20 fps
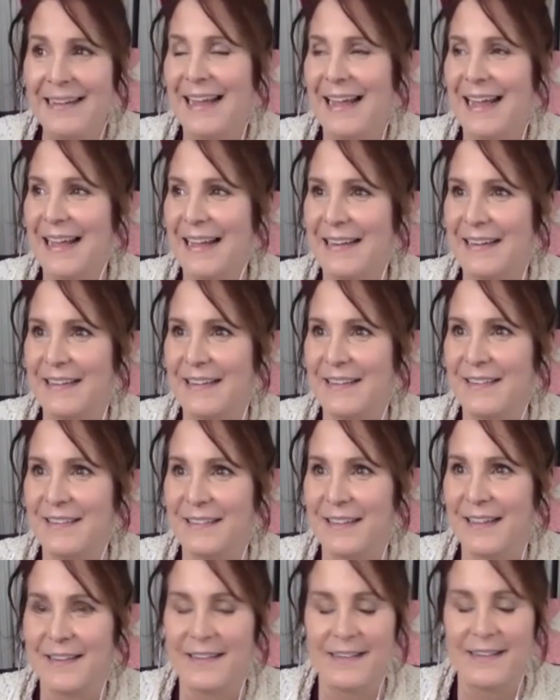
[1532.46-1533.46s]
And he
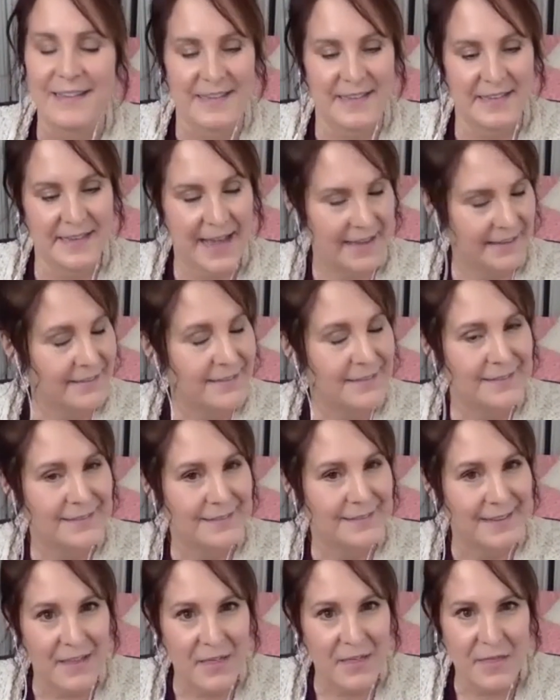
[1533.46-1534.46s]
said, yes,
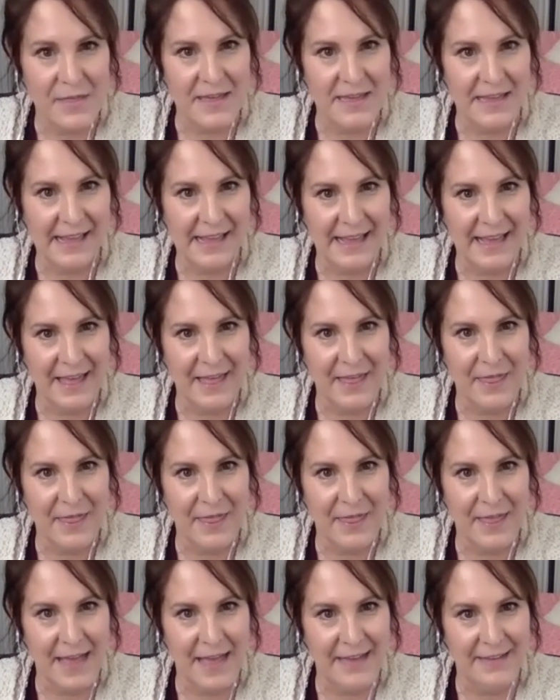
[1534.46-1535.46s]
I think
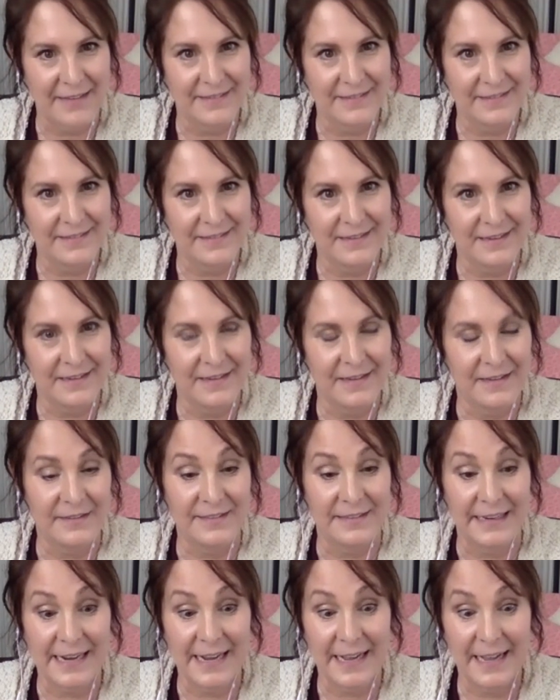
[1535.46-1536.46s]
that a
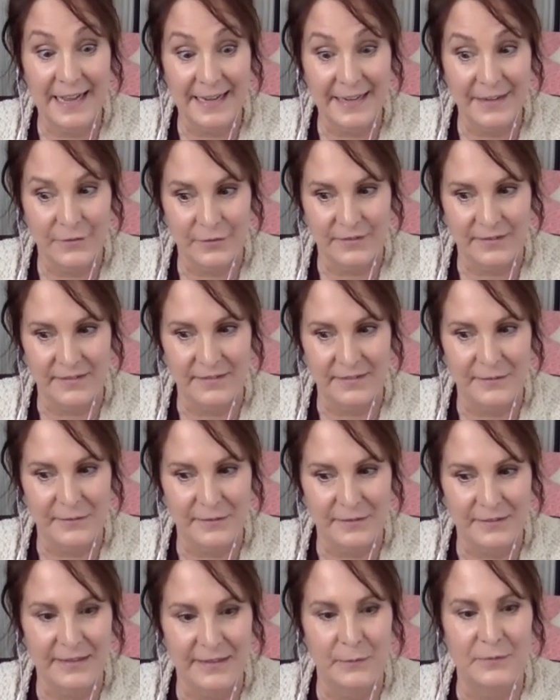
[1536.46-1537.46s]
psychiatrist at
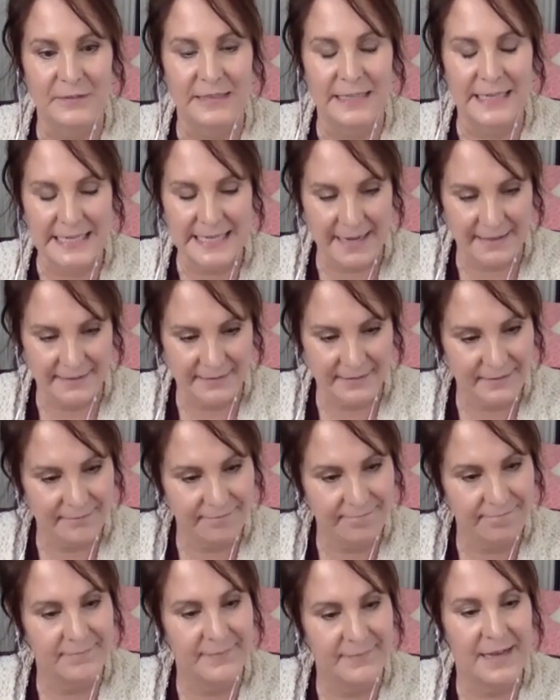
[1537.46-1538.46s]
Cedars-Sinai was like, yes,
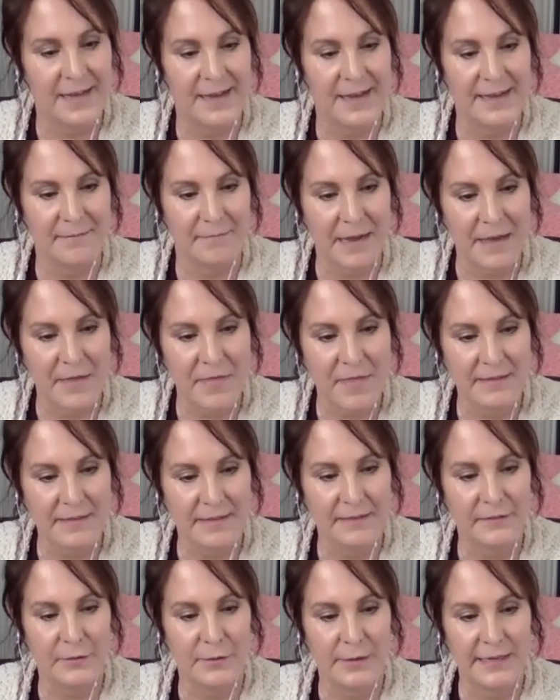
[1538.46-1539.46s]
I think
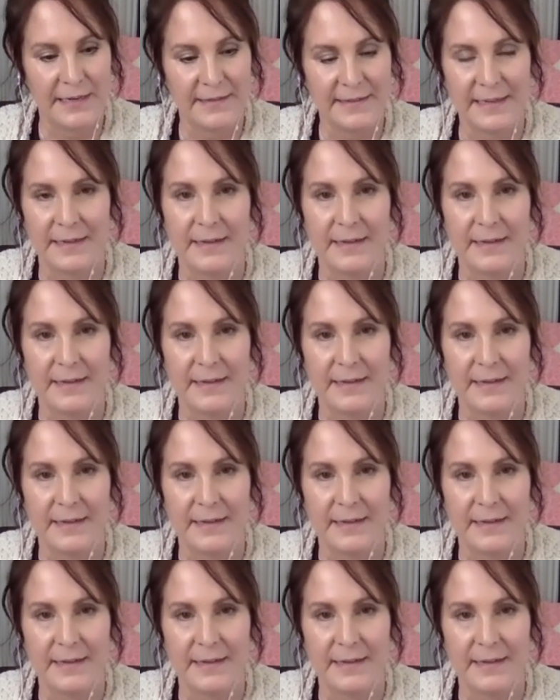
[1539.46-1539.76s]
that's a great idea.